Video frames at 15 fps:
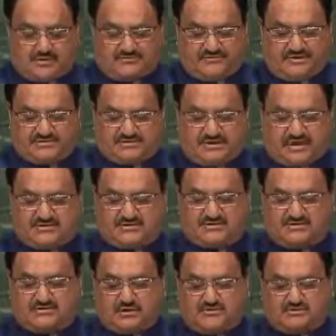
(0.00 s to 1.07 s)
of
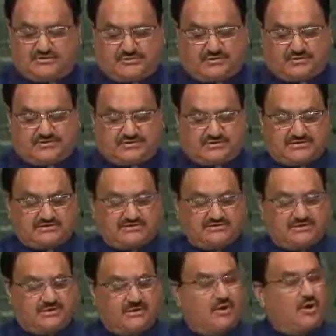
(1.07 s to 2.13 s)
disastrous
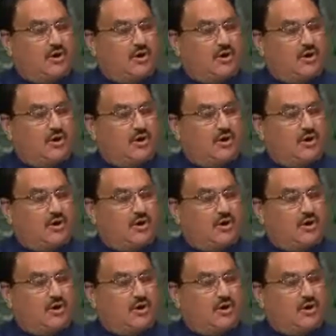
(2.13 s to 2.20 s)
consequences